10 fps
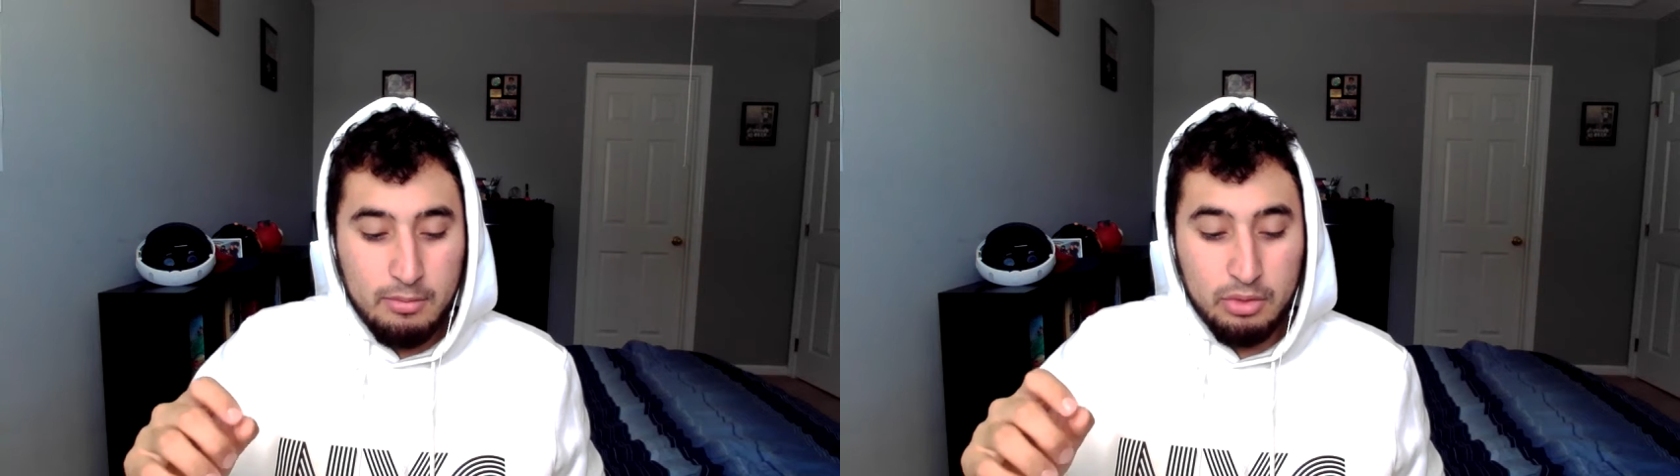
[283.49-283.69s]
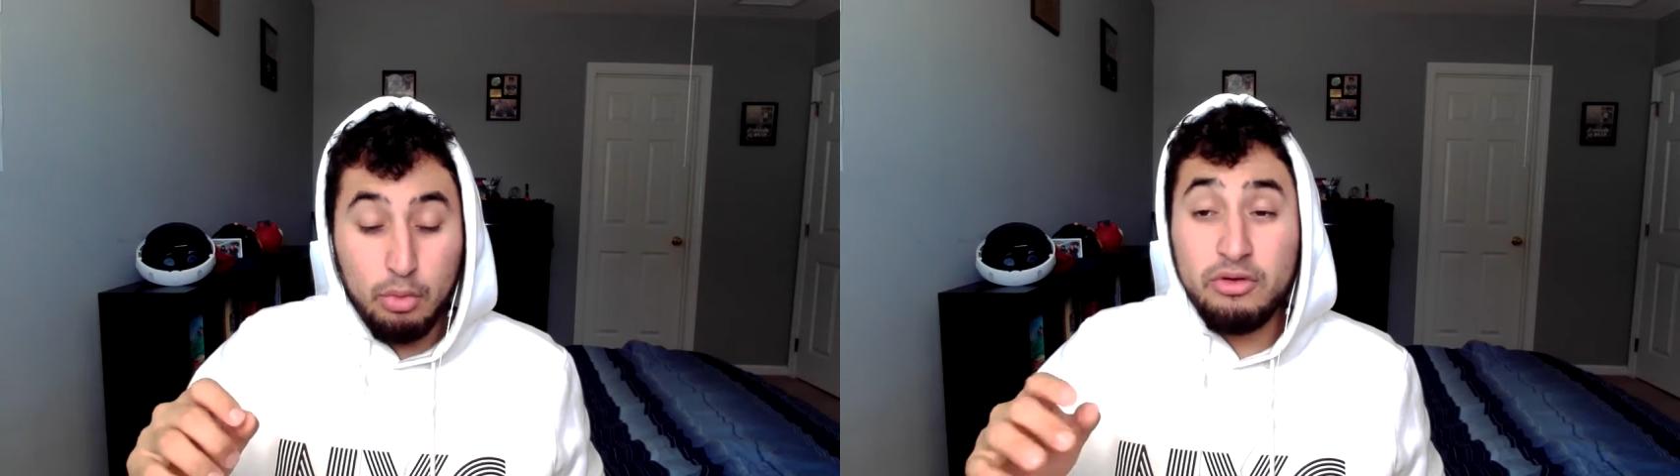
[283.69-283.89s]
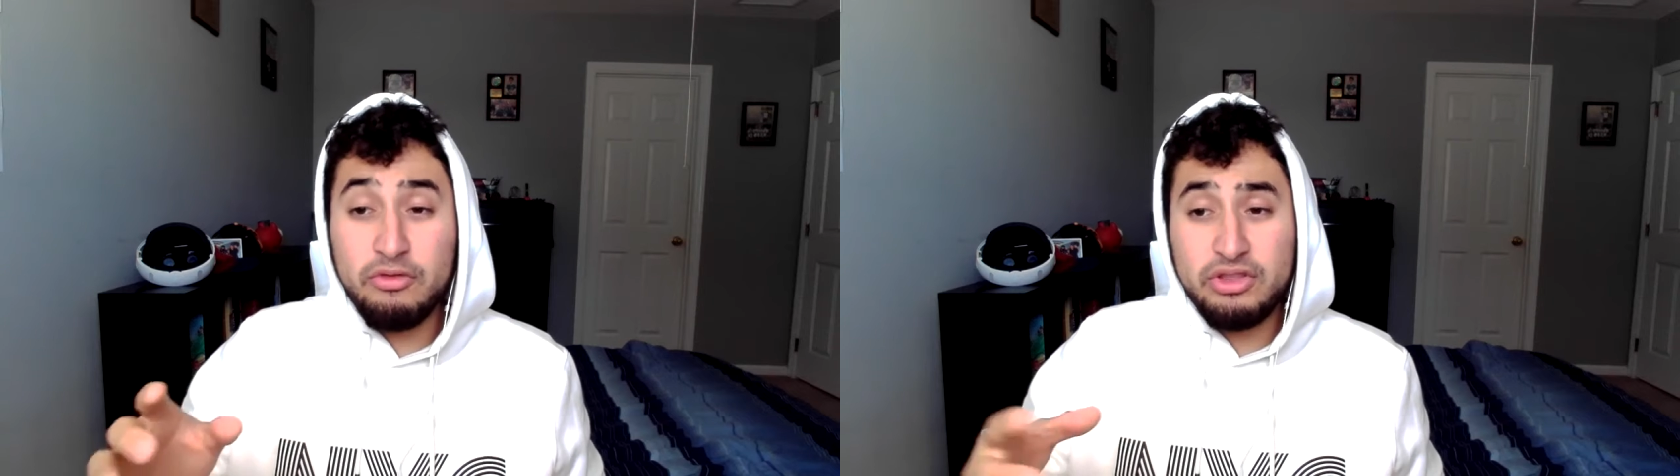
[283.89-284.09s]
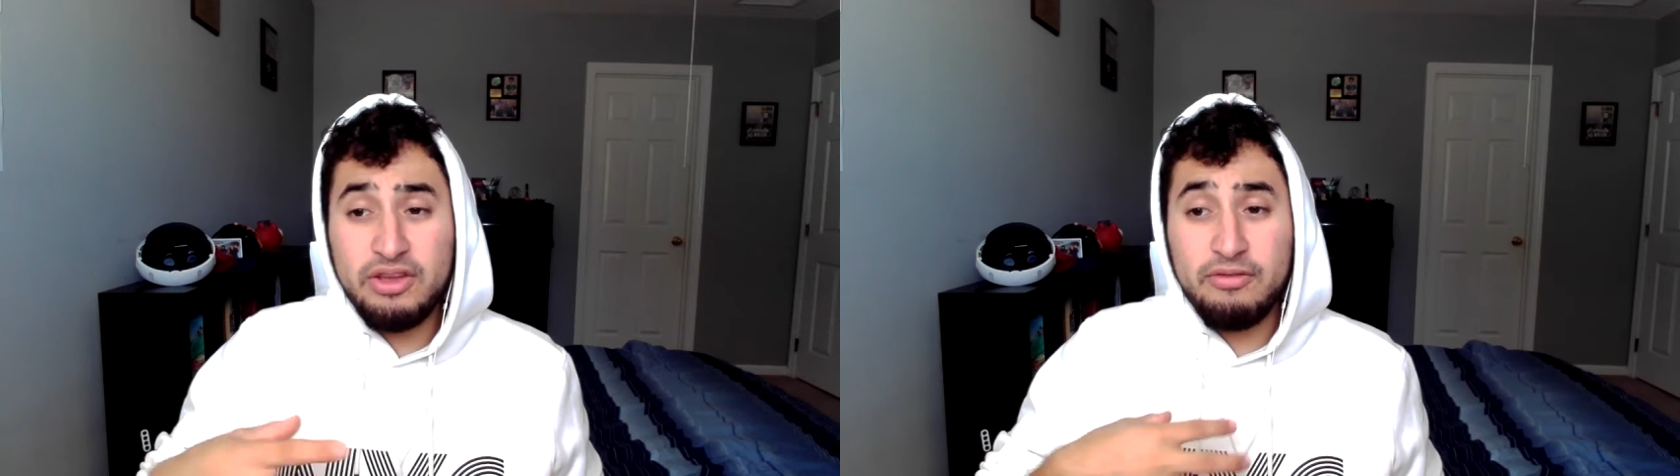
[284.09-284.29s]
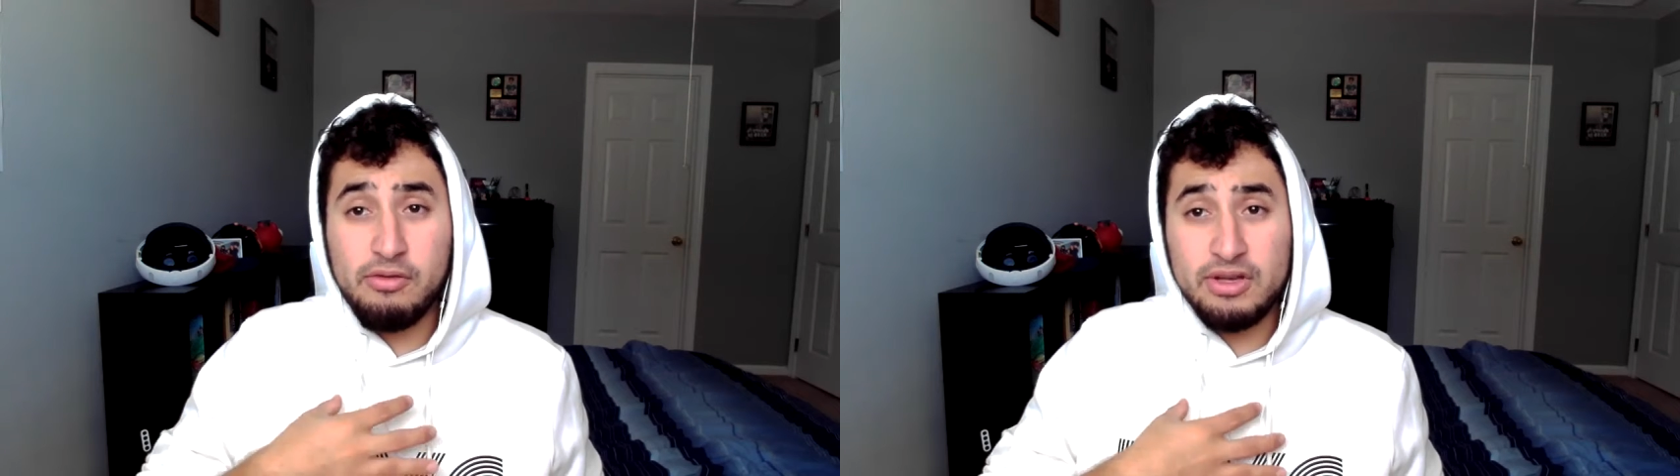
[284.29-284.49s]
but a wonderful
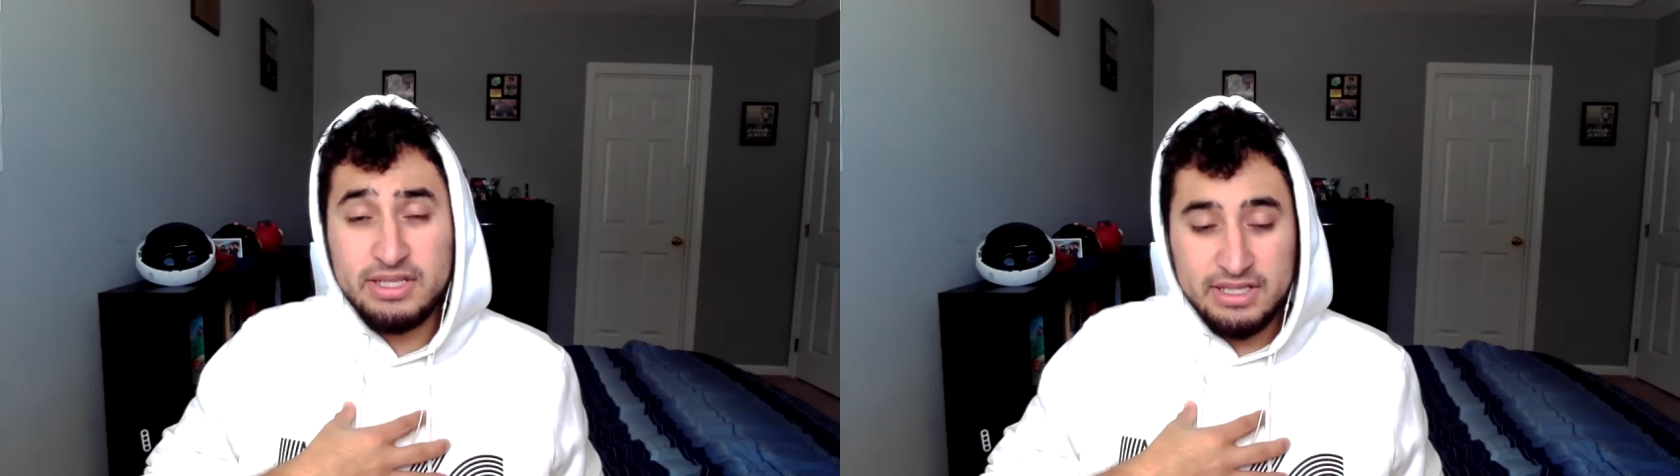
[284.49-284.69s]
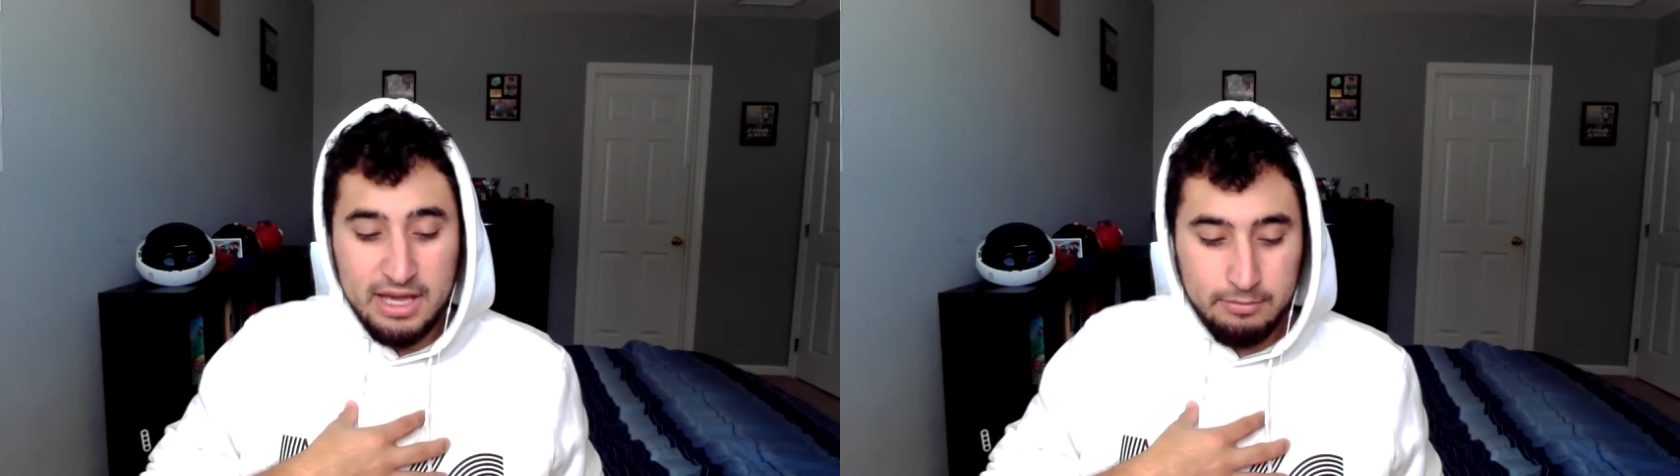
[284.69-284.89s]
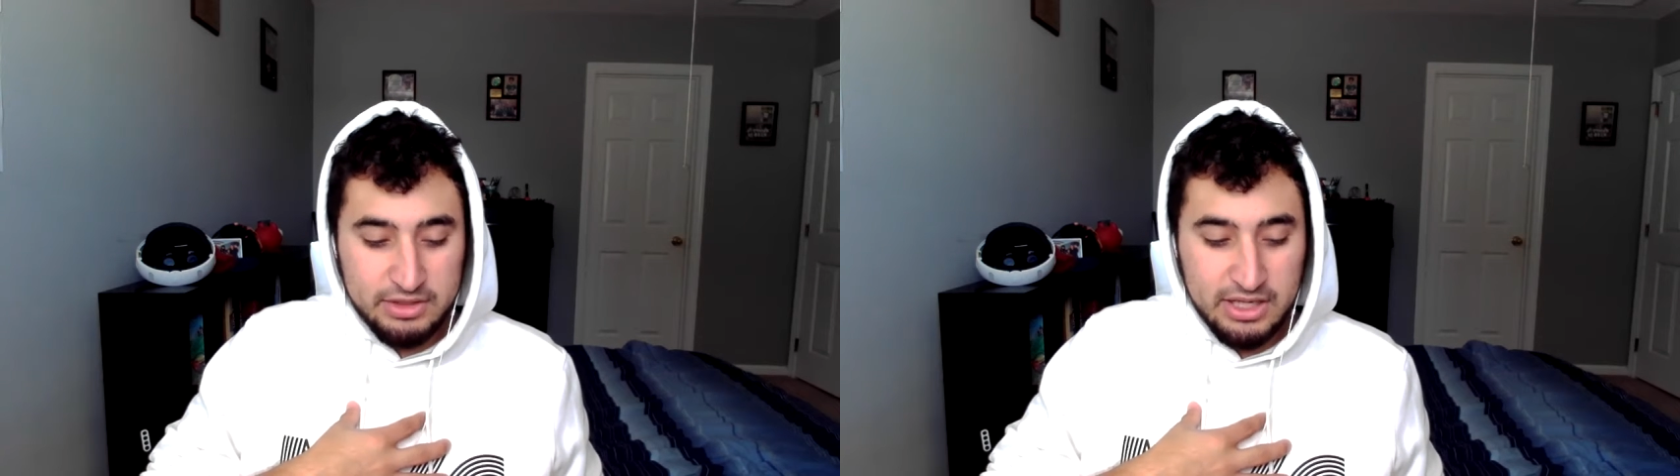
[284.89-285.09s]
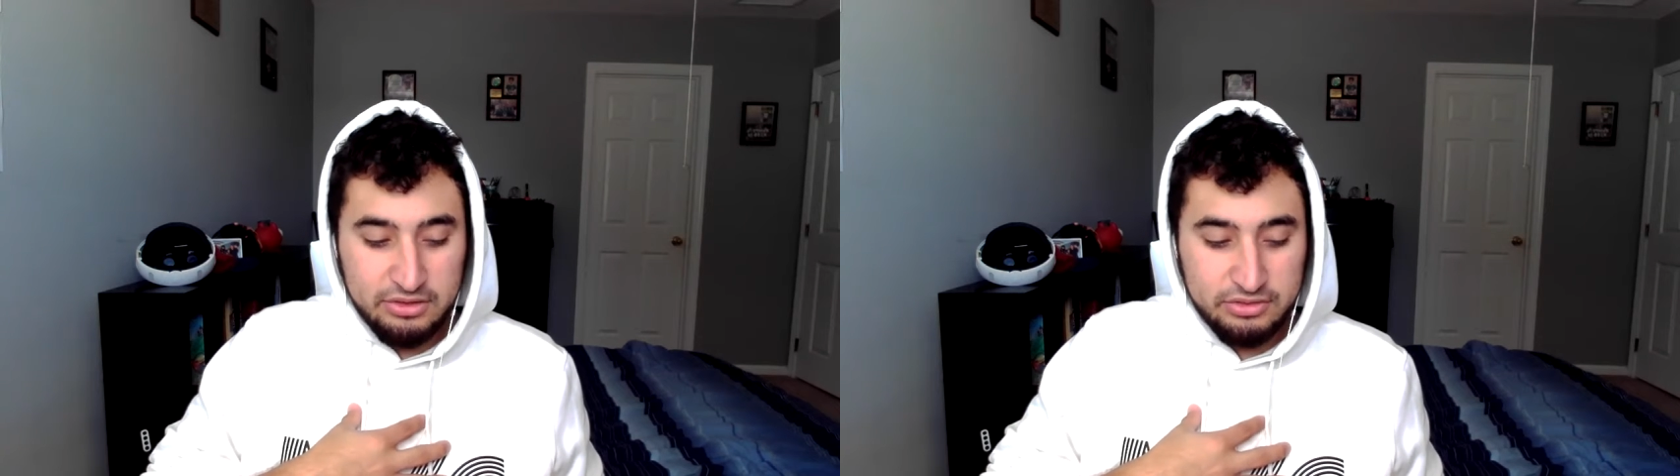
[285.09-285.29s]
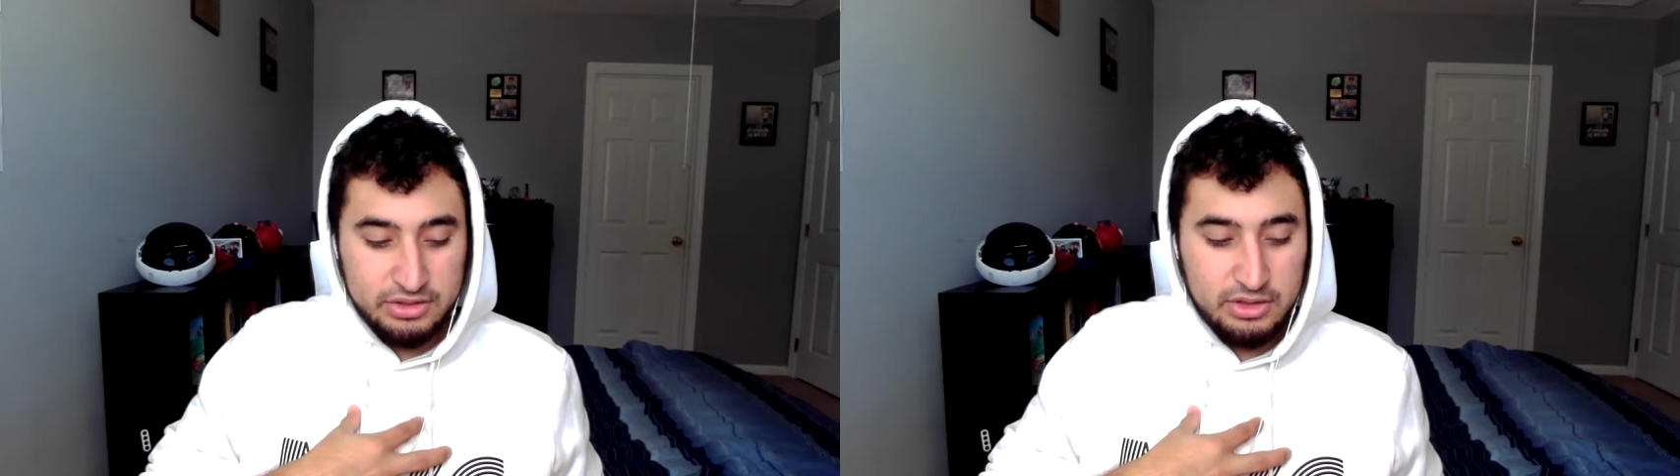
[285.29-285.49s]
thing for us as game
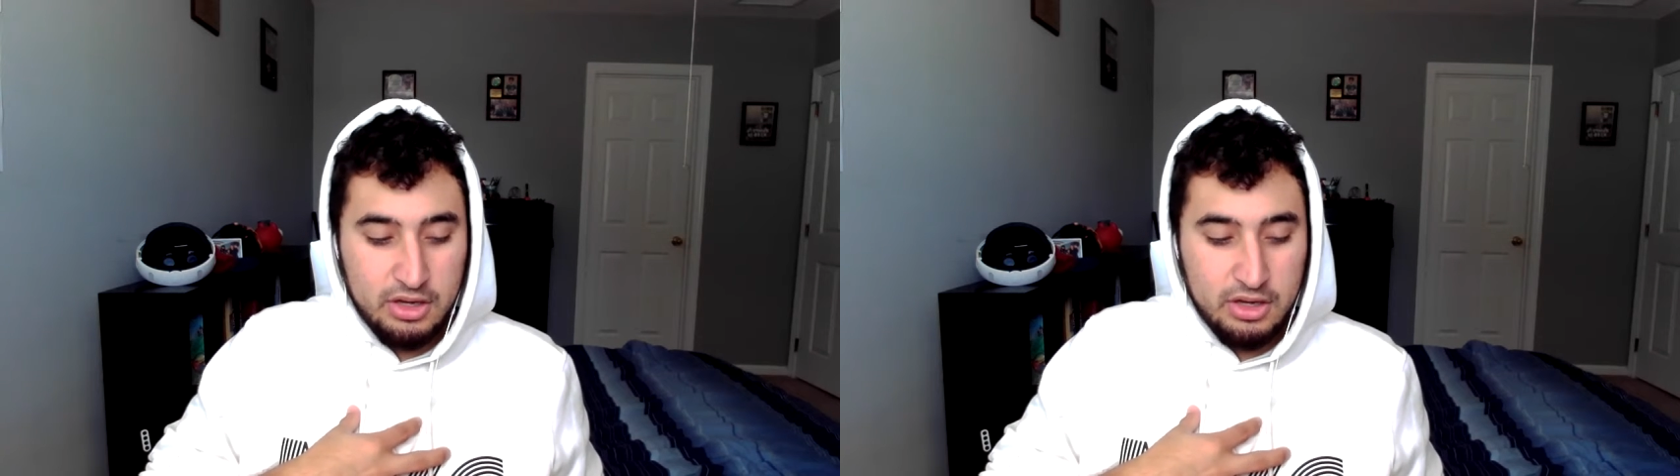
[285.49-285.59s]
designers,